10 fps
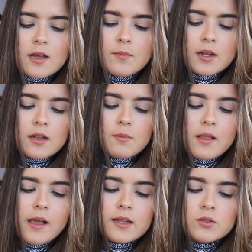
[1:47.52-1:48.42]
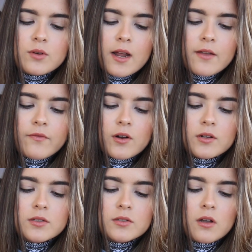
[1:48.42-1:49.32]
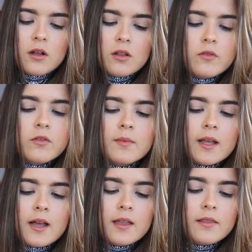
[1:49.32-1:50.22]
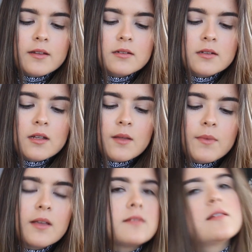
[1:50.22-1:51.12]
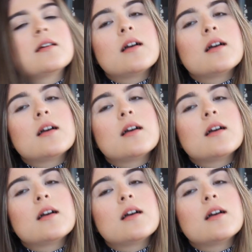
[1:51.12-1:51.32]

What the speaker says: I'm gonna apply it dry first all over my eyelid because